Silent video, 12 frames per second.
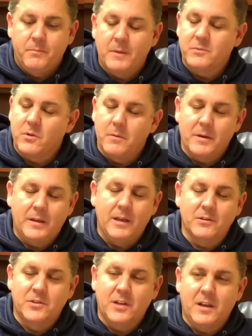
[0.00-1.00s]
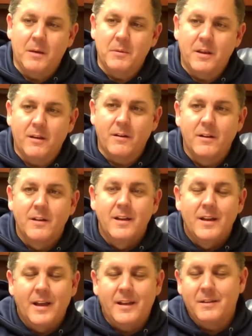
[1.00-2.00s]
I'm sorry about Kelsey coming here.
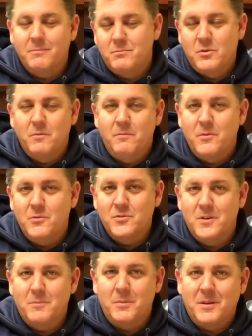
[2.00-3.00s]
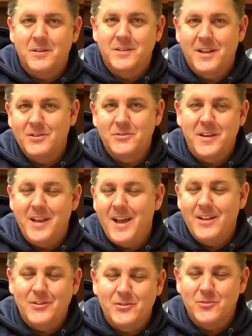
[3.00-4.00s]
I got confused there because Kelsey and
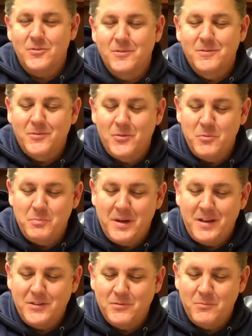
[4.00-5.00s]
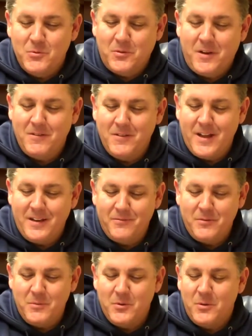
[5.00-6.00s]
Alex are good buddies from North Carolina
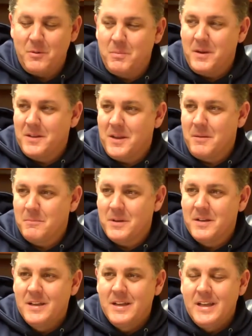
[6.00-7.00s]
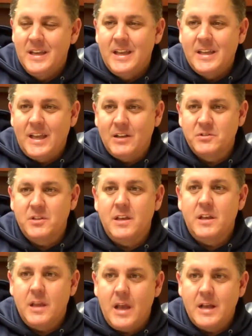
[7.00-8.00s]
from the ODP team. But
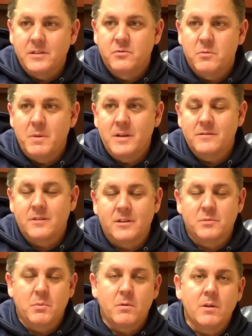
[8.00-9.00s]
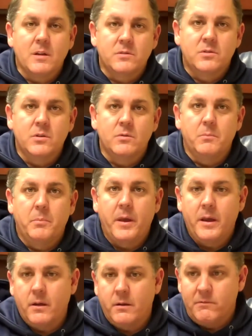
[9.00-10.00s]
Kelsey has tremendous experience too,
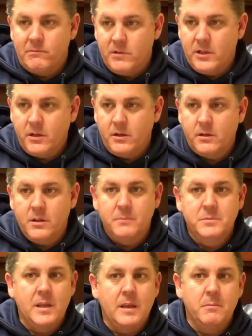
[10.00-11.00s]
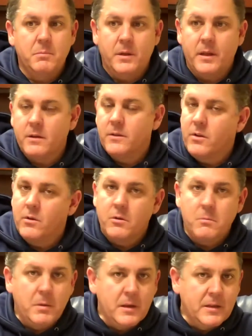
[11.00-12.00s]
playing on a really good club team, playing on the
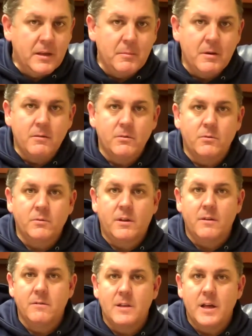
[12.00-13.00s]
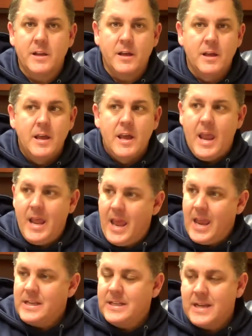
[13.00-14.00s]
ODP team here in North Carolina. And
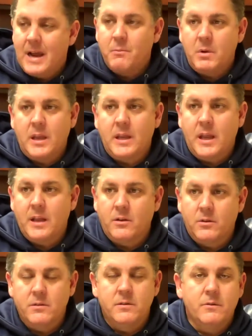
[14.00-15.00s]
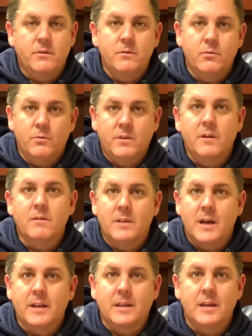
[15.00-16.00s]
anytime we can get a good North
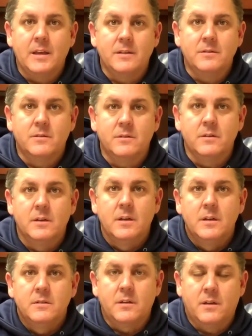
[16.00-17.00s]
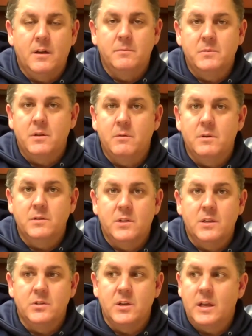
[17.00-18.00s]
Carolina kid to, to come to
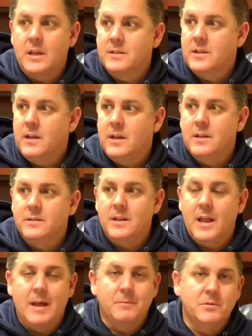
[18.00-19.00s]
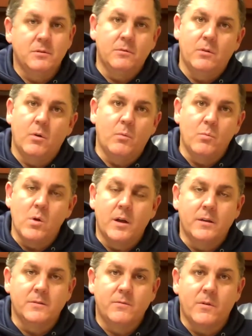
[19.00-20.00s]
UNCG, it's, a, it's an absolute home
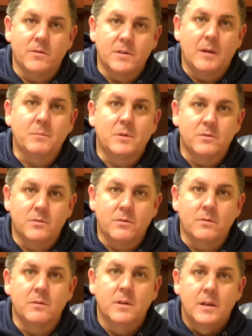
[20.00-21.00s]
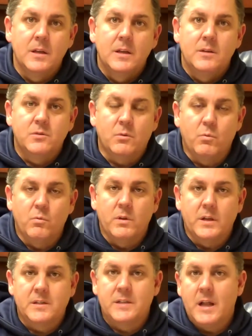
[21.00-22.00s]
run as far as I'm concerned. So we're
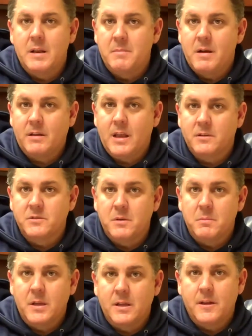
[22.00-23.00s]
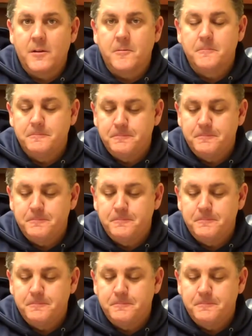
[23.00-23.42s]
really excited about Kelsey being here.